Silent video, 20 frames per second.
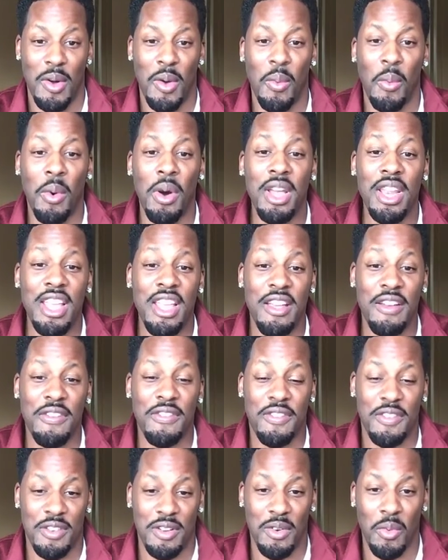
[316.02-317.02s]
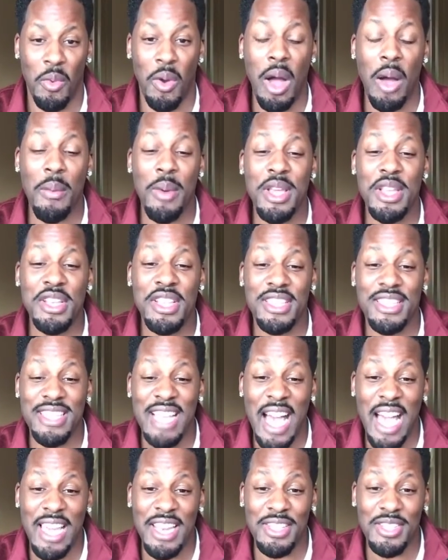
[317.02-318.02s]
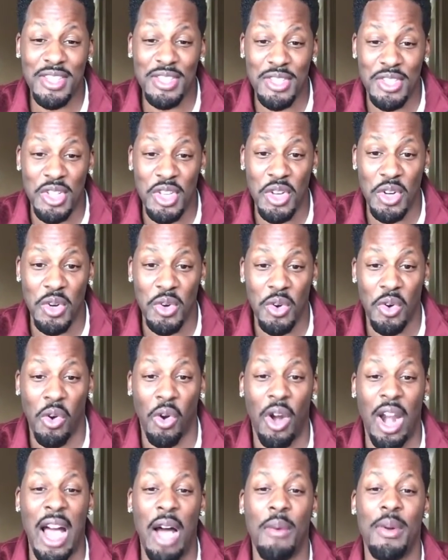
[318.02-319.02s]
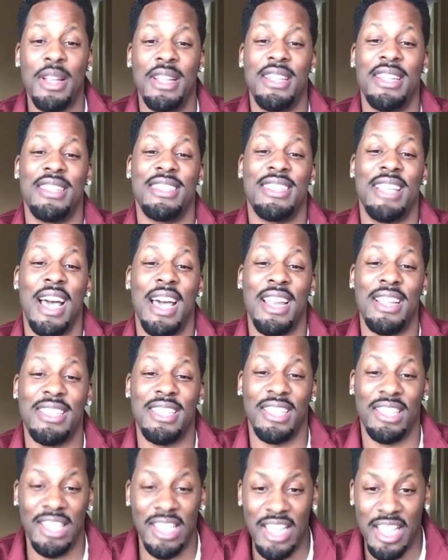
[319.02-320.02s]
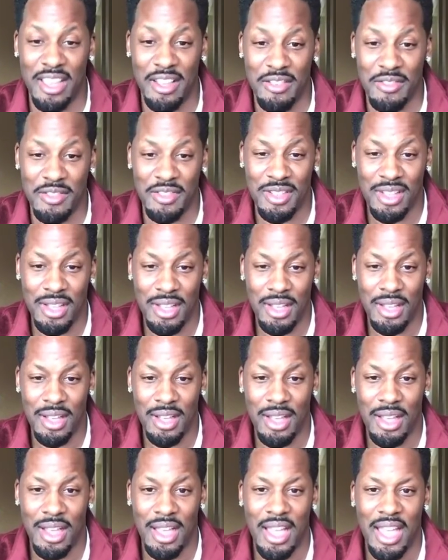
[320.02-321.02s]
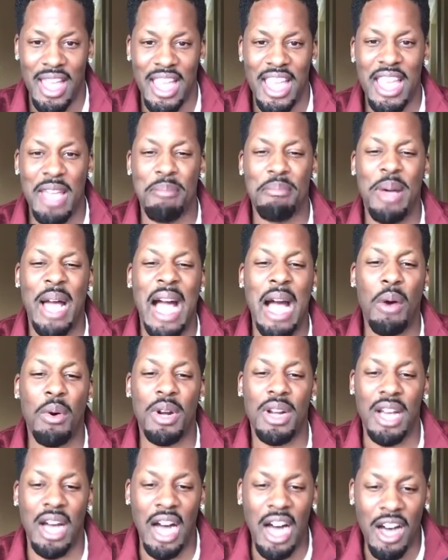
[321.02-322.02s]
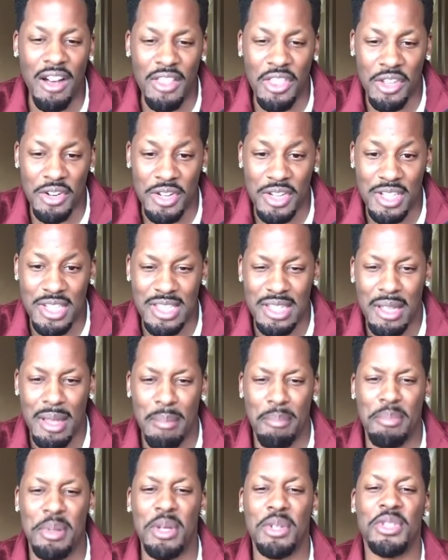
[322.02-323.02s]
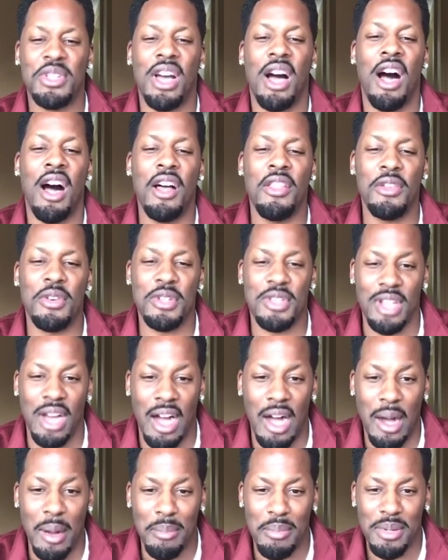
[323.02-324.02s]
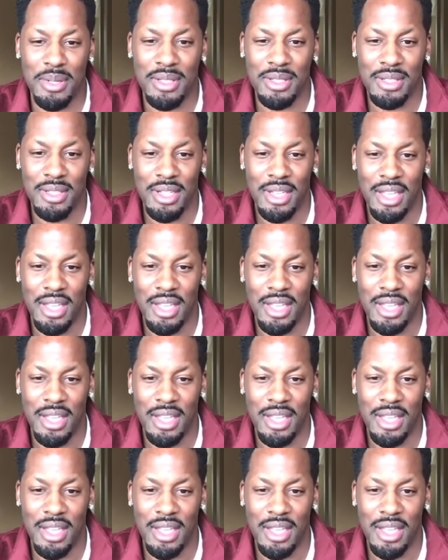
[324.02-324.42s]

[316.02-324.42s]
what if what we decided to do or how we decided to live empowered others, built others up,